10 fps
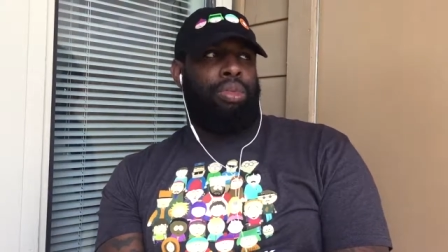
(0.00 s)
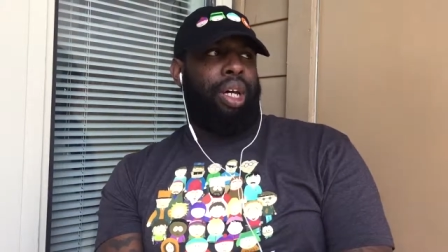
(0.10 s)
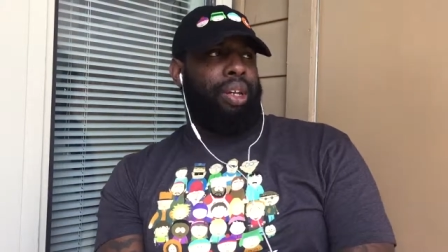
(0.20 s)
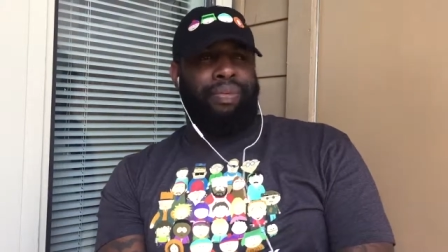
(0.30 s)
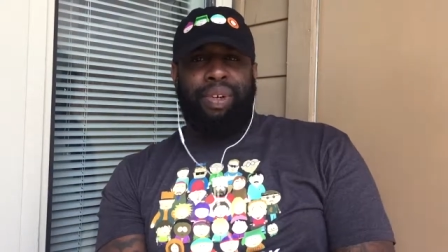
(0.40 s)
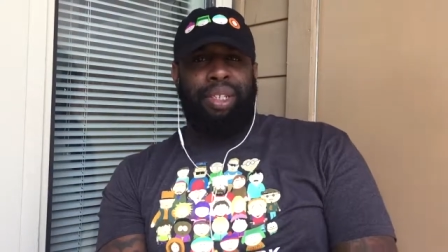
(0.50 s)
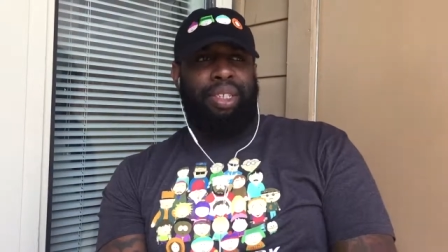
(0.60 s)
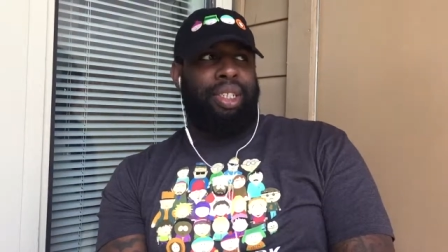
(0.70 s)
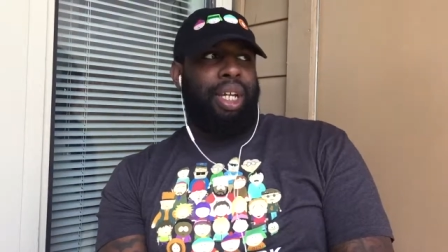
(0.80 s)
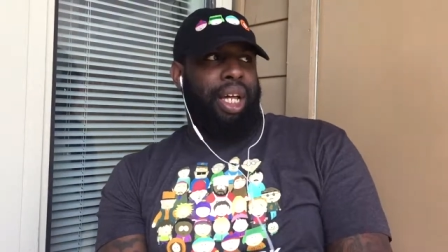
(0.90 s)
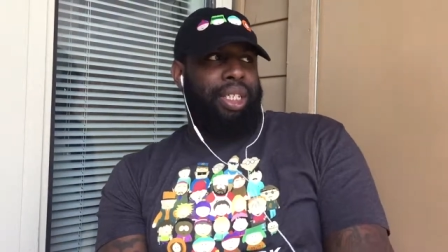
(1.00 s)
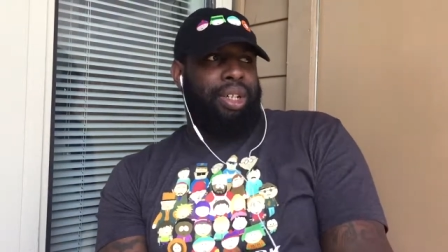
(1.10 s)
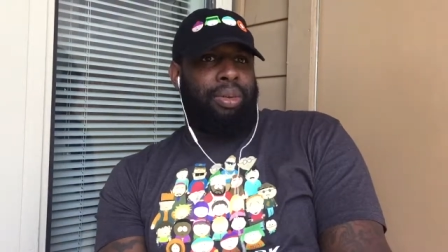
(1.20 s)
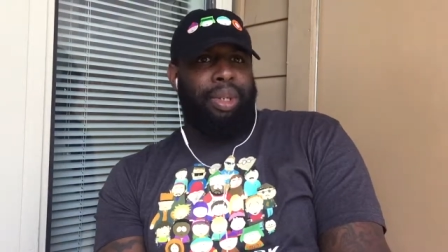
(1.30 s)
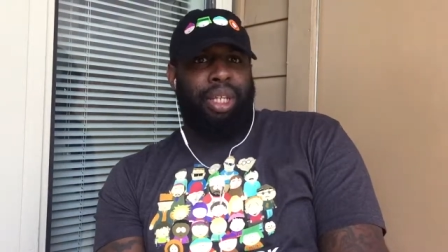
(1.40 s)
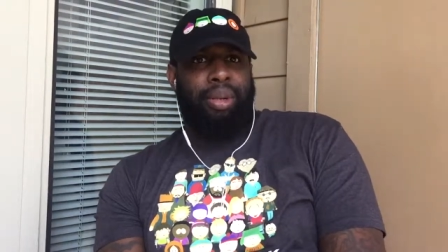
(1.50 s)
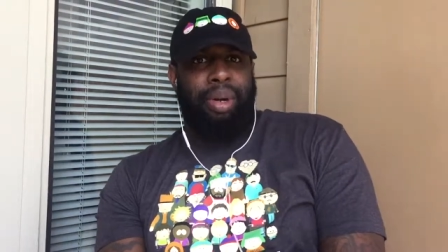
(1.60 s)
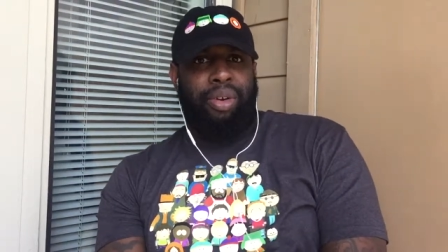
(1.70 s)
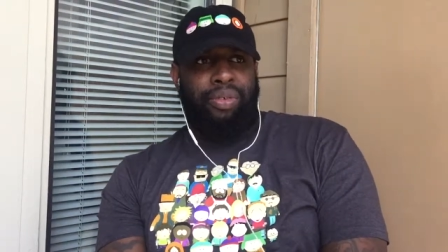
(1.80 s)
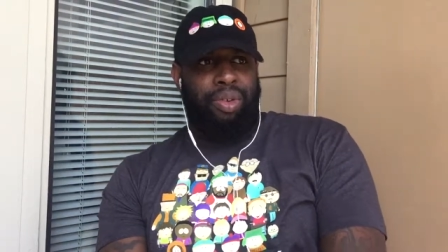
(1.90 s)
I didn't fucking see that. I didn't talk about that in
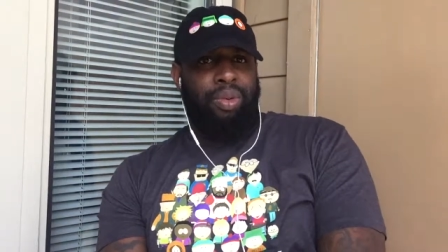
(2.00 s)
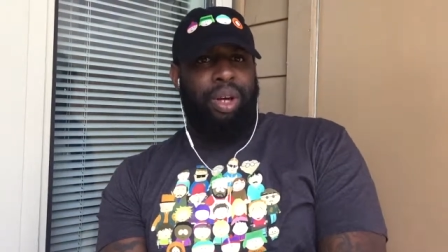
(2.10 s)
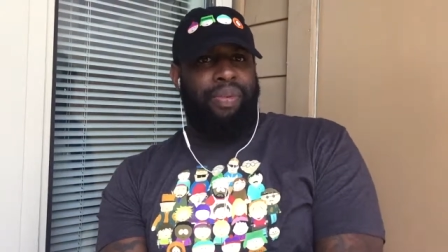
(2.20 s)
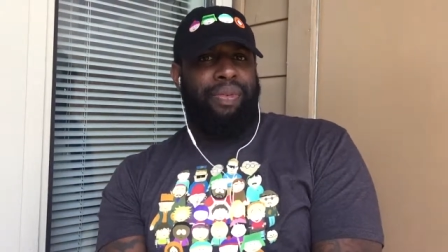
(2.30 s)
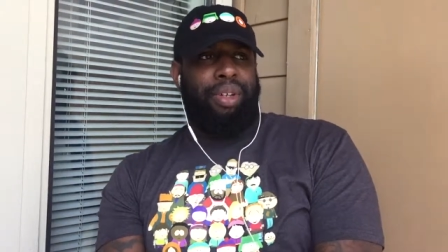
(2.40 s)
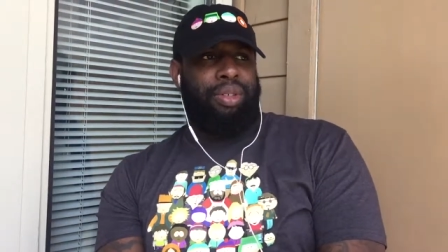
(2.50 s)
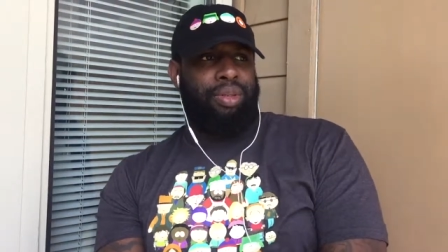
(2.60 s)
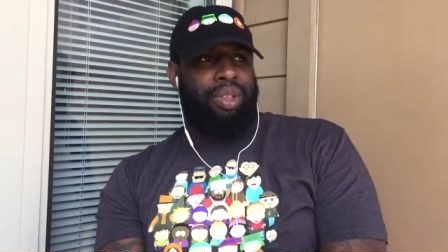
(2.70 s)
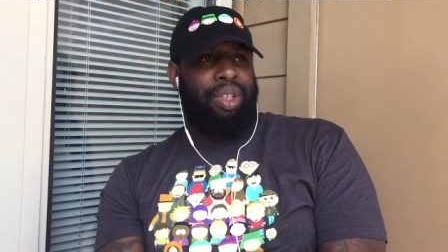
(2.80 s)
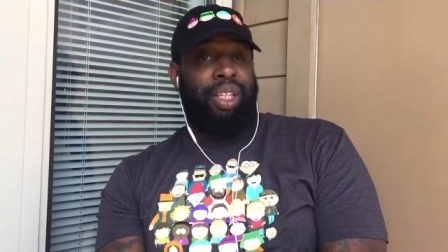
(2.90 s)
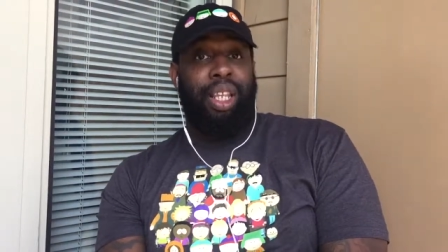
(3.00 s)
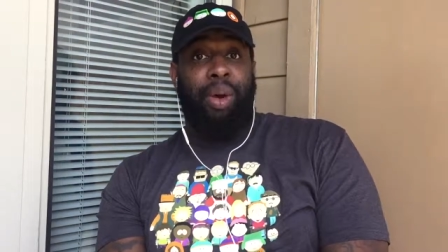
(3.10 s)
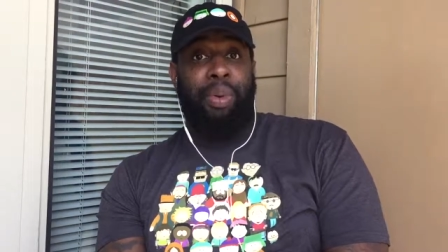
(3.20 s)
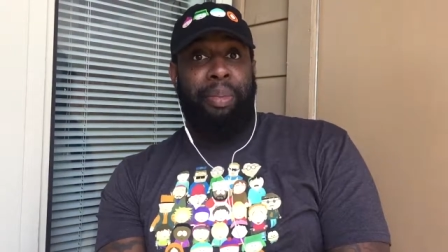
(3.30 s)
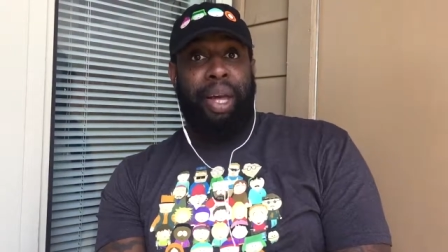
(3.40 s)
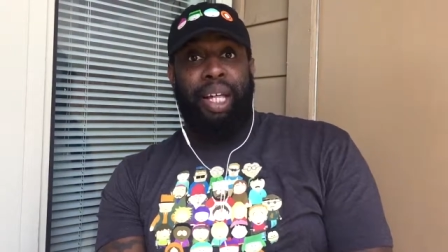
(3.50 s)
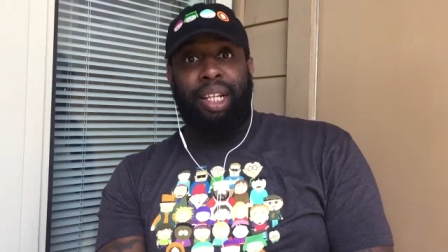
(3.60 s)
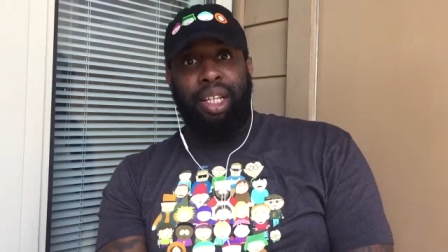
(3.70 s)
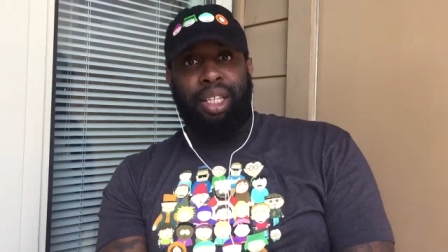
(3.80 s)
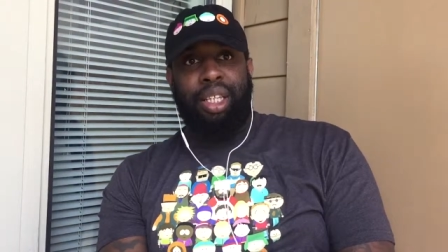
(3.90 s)
my review. Why the fuck then I went back and
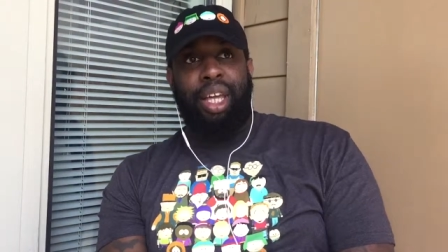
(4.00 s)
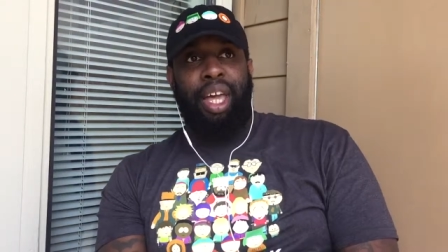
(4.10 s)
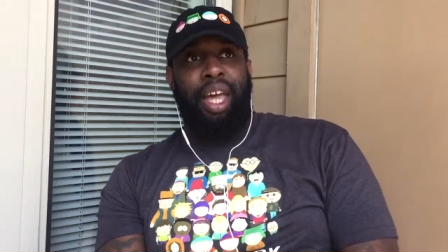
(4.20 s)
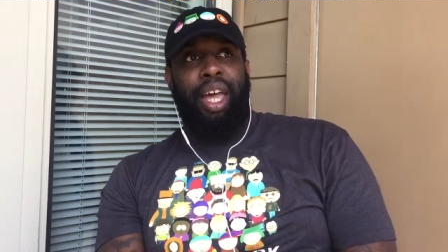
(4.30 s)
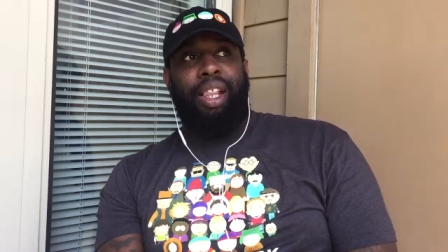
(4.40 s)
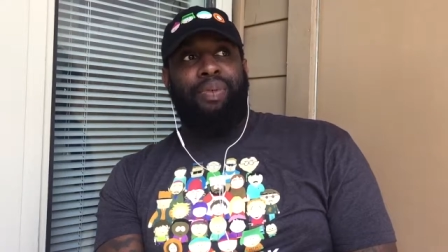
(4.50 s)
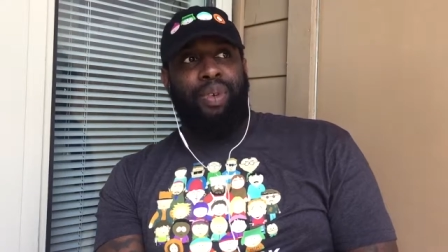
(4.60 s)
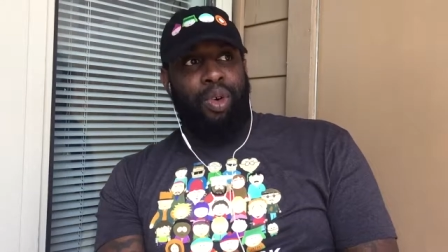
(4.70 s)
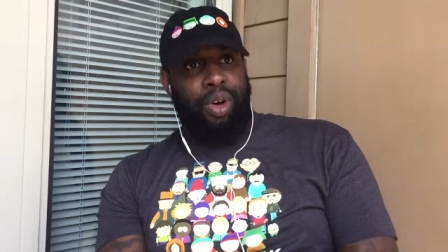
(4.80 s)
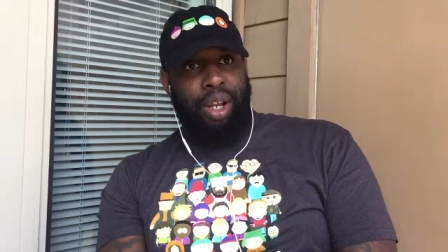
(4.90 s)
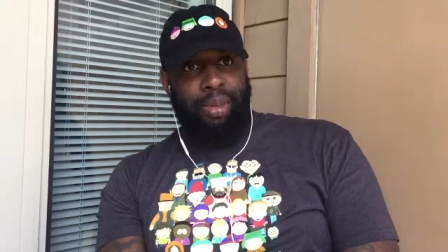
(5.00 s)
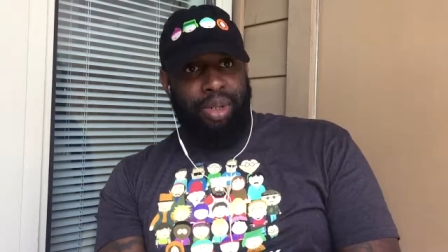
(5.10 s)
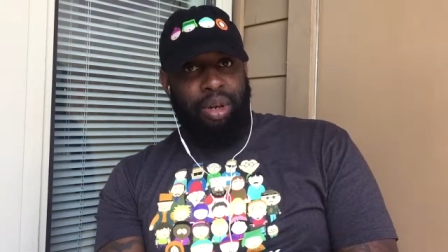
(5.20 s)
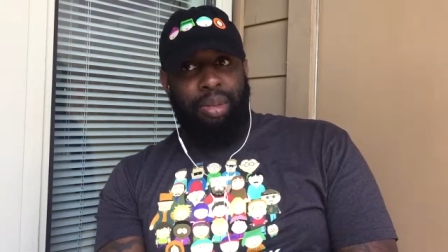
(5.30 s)
looked at the recorded episode?